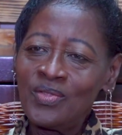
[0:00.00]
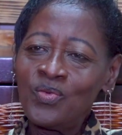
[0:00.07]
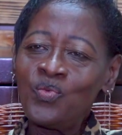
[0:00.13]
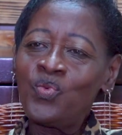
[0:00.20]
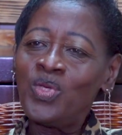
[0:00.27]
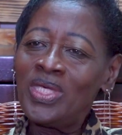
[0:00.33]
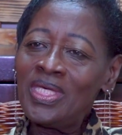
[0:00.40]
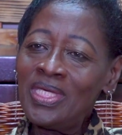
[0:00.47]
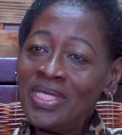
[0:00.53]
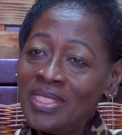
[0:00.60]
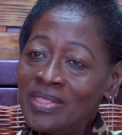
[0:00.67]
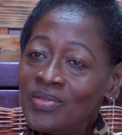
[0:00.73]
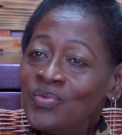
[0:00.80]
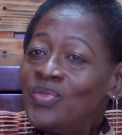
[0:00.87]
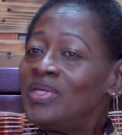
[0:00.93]
We
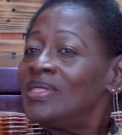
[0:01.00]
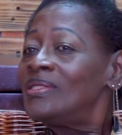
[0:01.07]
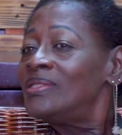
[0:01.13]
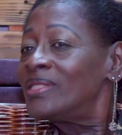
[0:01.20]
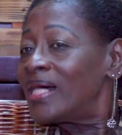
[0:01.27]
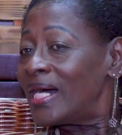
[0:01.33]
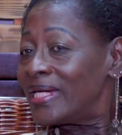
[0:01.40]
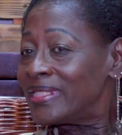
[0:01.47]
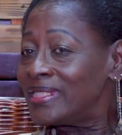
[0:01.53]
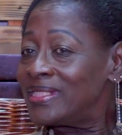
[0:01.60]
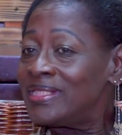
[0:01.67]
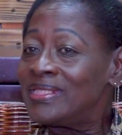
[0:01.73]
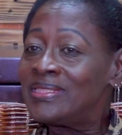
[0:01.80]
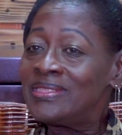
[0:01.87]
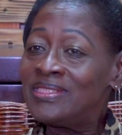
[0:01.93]
look at
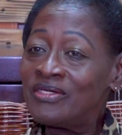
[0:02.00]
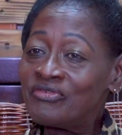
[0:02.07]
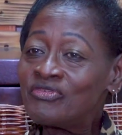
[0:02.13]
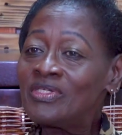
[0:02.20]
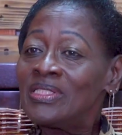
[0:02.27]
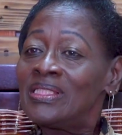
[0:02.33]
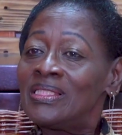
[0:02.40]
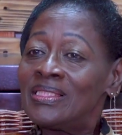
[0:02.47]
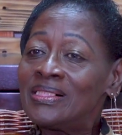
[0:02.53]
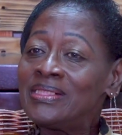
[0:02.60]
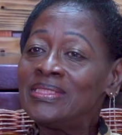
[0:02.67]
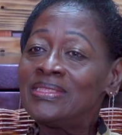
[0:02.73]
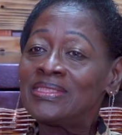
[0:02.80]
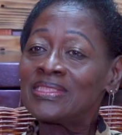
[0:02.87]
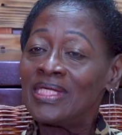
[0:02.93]
it in a different
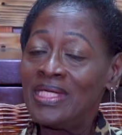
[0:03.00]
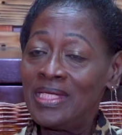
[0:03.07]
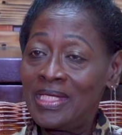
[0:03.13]
light.